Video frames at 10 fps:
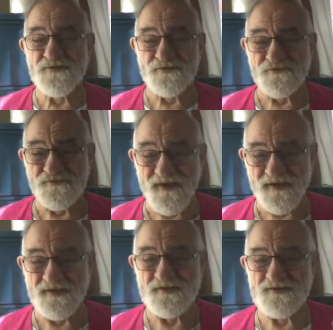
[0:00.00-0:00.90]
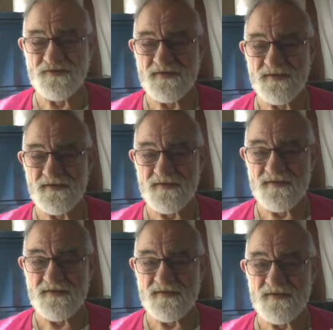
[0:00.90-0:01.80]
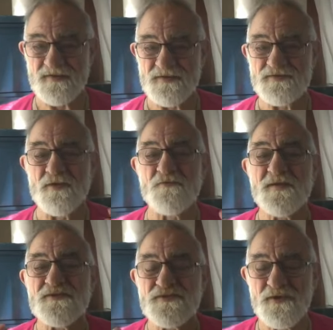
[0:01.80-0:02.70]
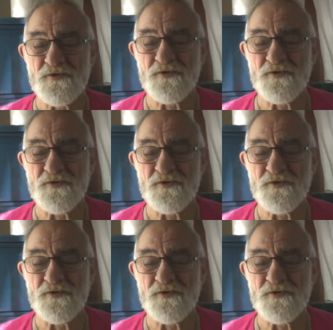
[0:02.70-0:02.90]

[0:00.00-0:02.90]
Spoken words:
arise. So we're doing